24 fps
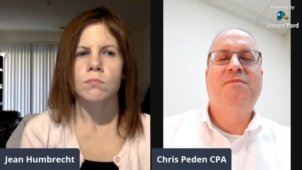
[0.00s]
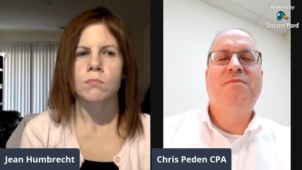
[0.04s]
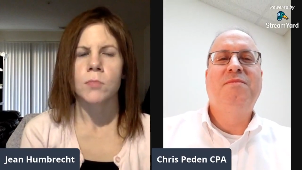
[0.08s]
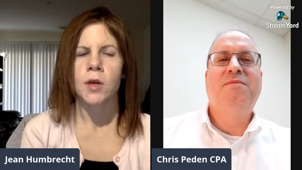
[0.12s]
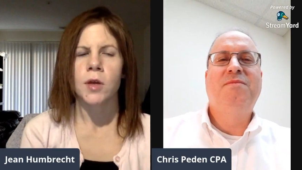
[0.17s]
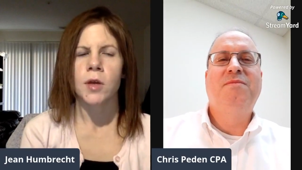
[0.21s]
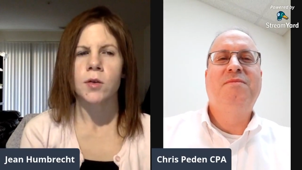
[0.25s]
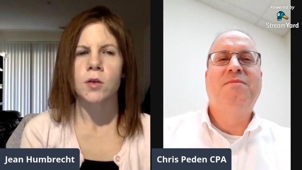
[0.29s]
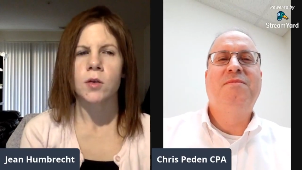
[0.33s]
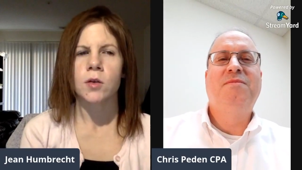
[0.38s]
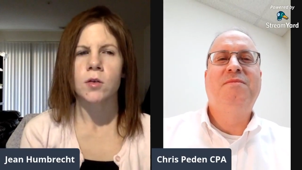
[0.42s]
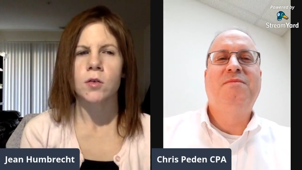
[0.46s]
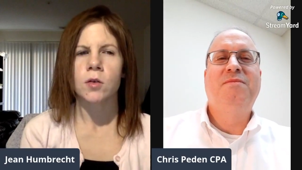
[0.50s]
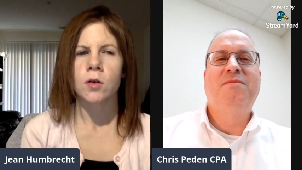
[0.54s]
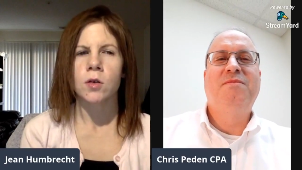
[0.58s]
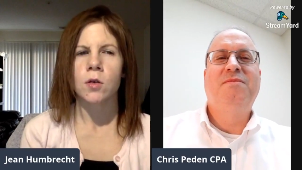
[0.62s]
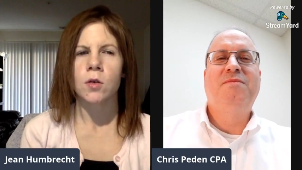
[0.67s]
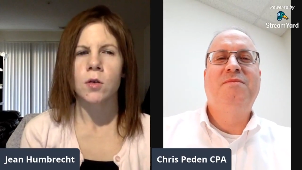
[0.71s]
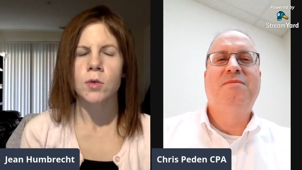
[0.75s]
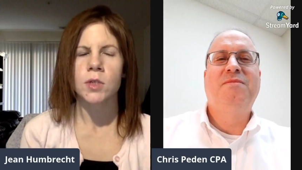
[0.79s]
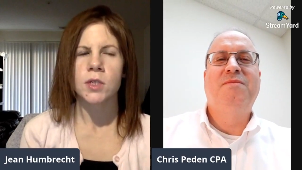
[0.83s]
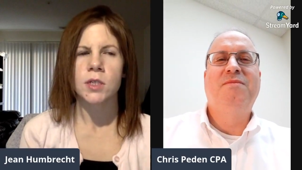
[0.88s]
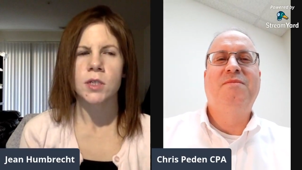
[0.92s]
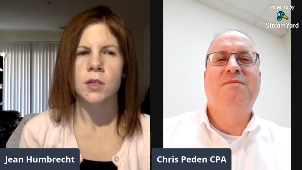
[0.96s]
Speaker 1: I thought you could
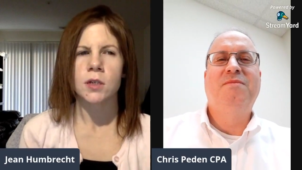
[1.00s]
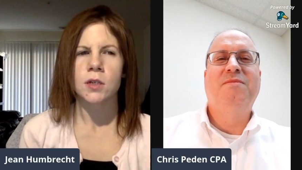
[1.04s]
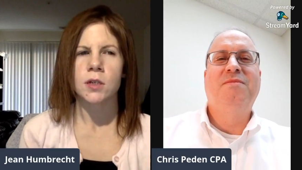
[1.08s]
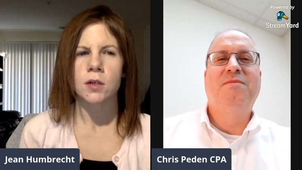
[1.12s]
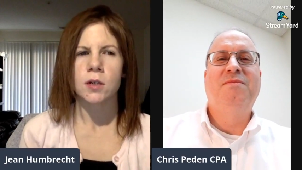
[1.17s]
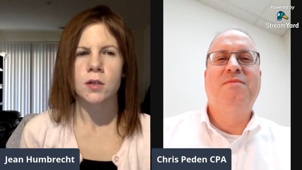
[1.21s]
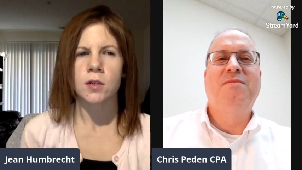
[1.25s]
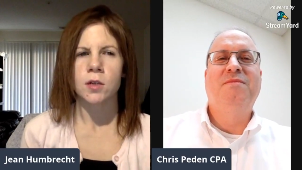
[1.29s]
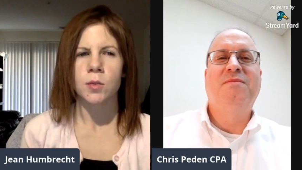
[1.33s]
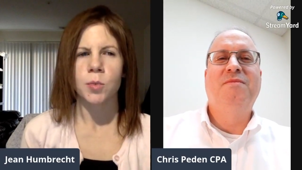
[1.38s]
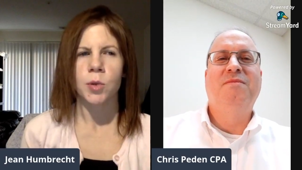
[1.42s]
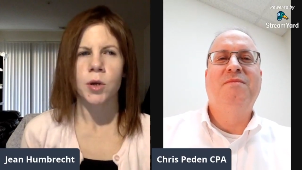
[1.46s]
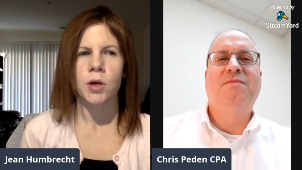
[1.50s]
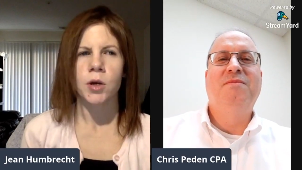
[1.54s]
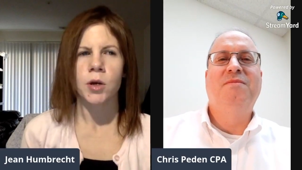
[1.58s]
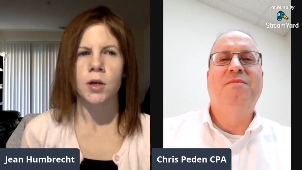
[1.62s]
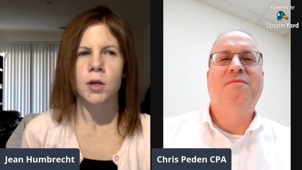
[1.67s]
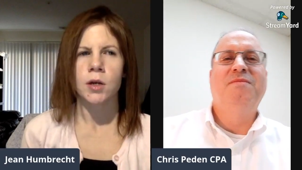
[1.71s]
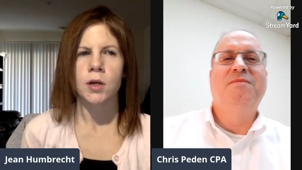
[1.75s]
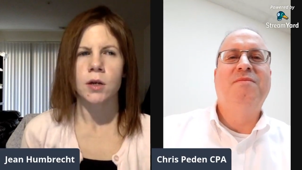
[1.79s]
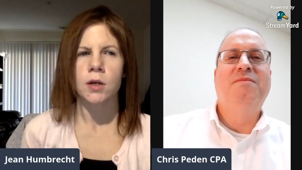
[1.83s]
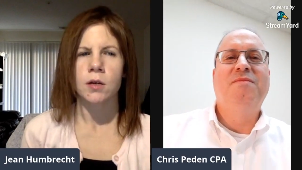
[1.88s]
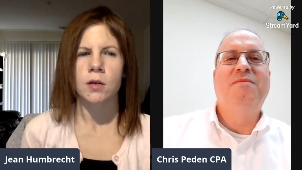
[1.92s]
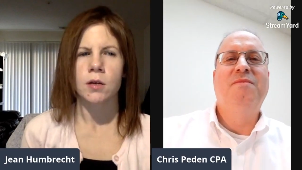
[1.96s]
always deduct the
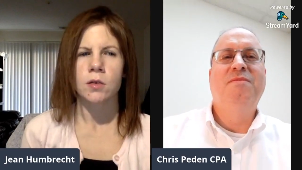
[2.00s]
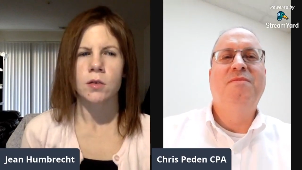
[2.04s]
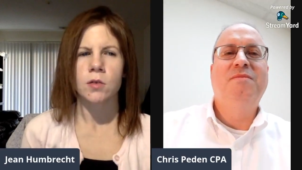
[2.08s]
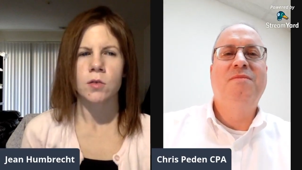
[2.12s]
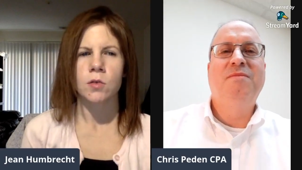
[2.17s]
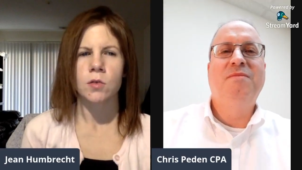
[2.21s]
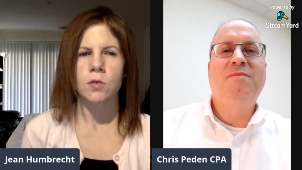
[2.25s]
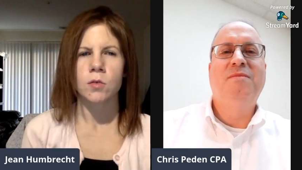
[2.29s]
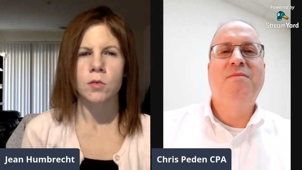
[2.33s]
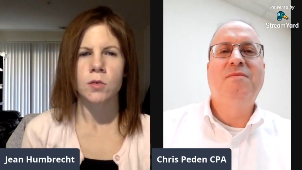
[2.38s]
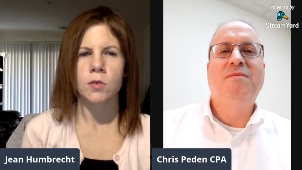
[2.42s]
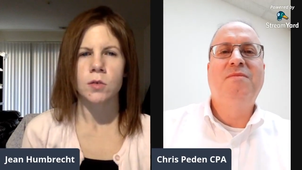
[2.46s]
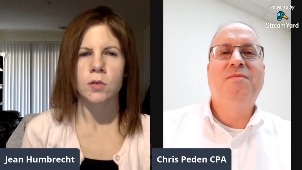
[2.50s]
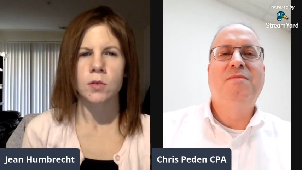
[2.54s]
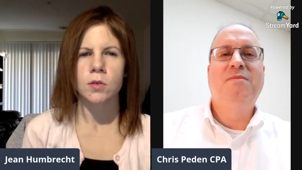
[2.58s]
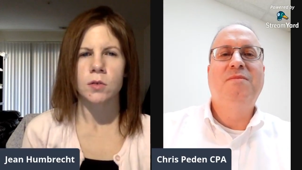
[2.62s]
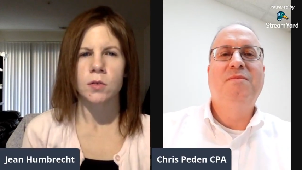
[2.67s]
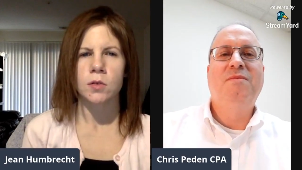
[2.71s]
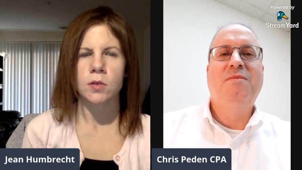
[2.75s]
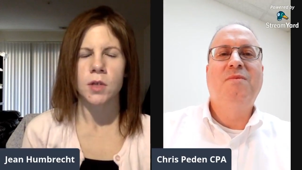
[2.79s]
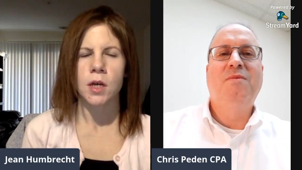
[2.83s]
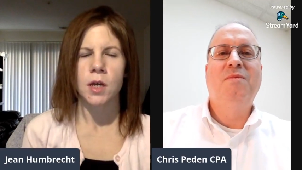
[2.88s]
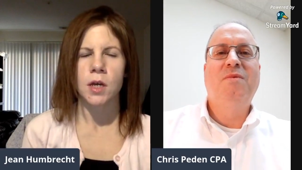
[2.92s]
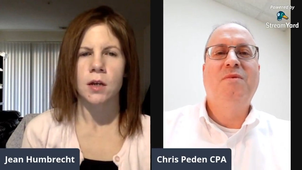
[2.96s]
parking and tolls.
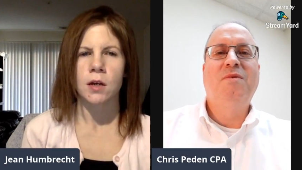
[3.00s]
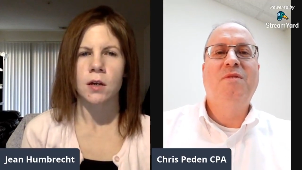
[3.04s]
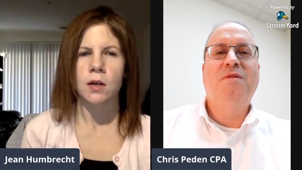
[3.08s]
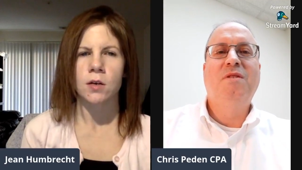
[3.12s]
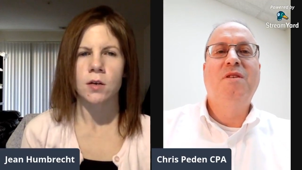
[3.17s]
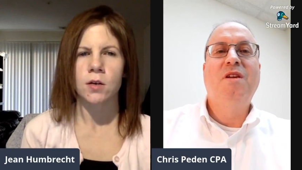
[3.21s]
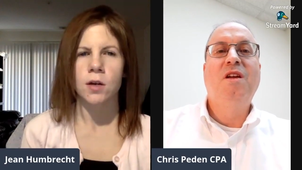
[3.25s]
Is that not